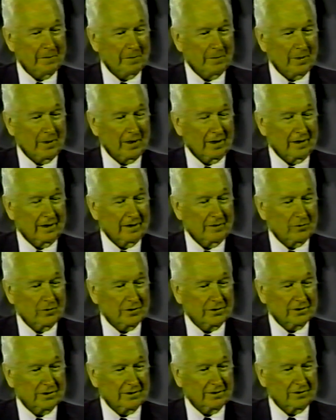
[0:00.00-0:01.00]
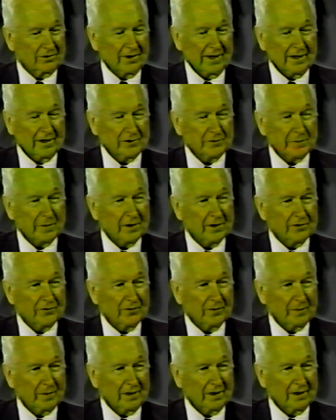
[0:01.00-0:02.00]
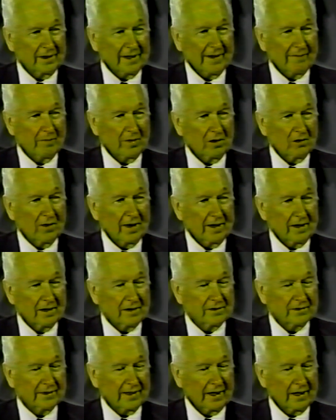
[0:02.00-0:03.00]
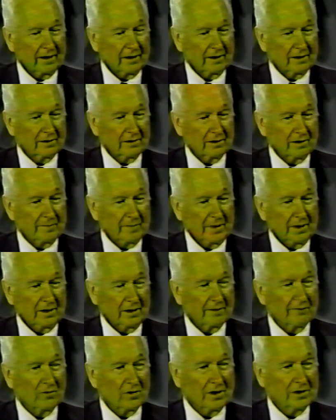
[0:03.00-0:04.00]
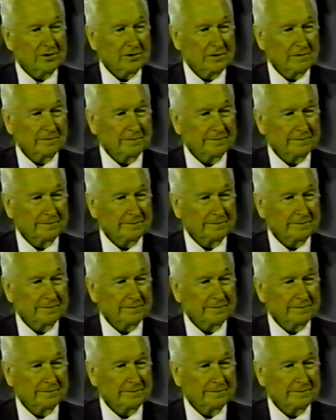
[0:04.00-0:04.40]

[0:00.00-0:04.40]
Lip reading: But it was a great experience for me. It gave me great insight into the meaning of religion.